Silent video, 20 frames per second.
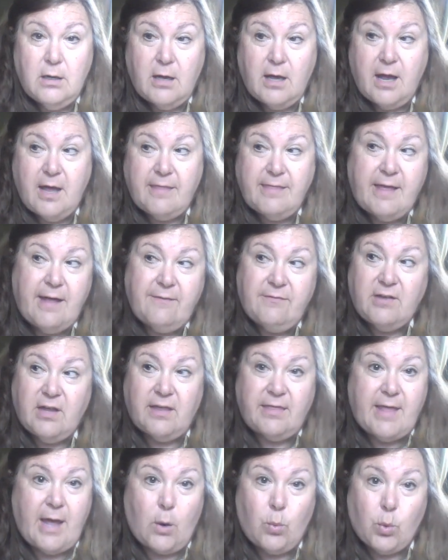and they've
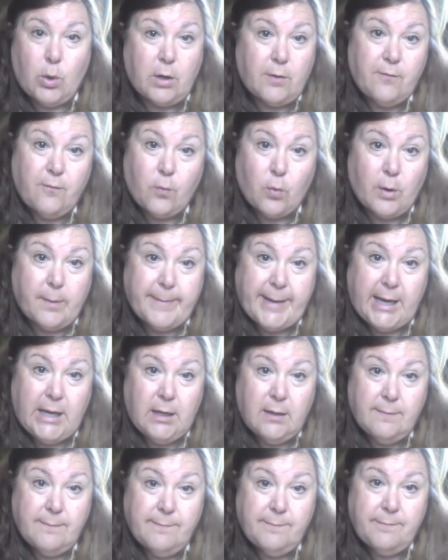done that work for me.
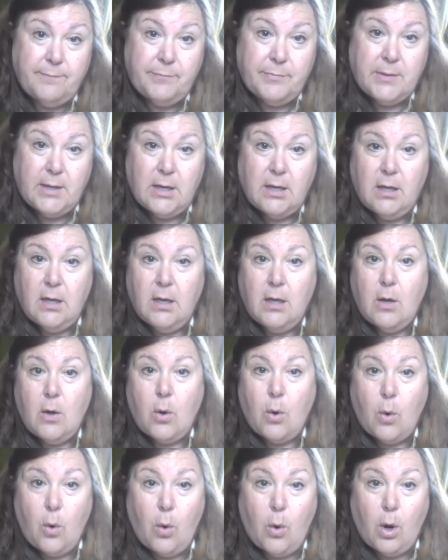
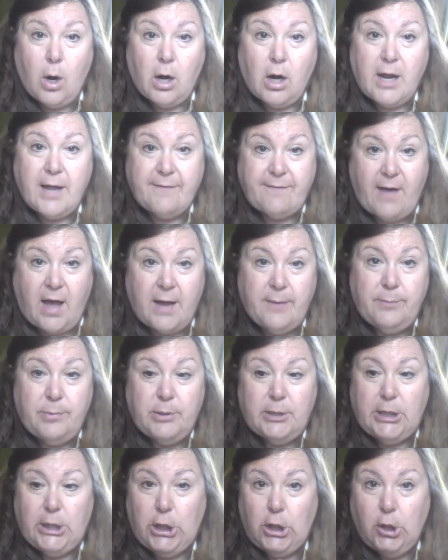Or if I'm
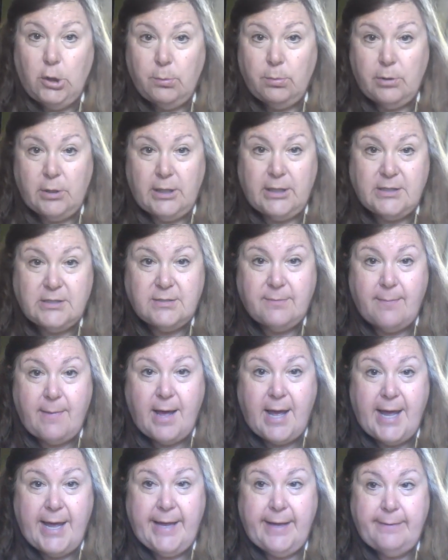putting Hubert into
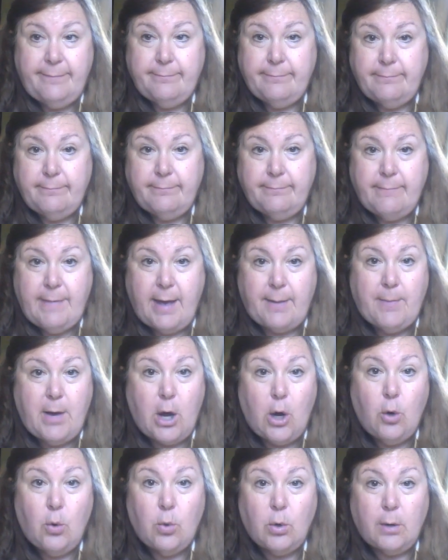my
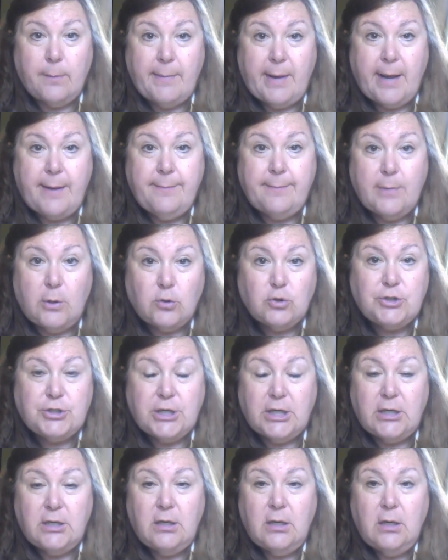memo or my
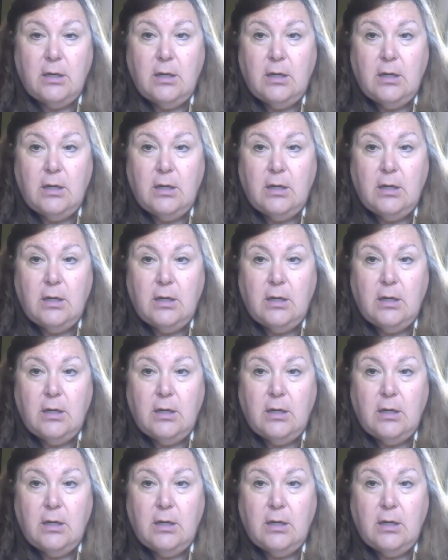motion,